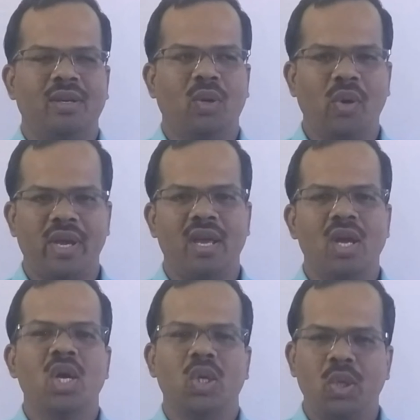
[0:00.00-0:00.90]
Okay,
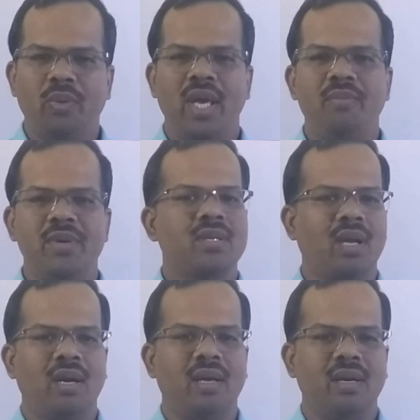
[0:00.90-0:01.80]
today we
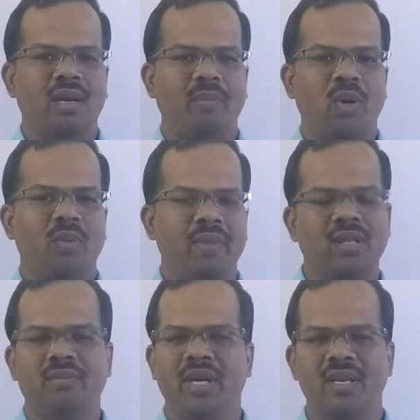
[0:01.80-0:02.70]
shall learn about
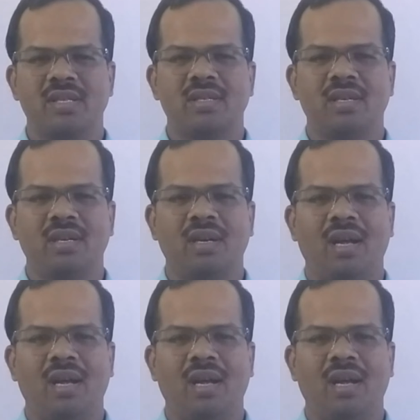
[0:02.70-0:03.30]
mathematics.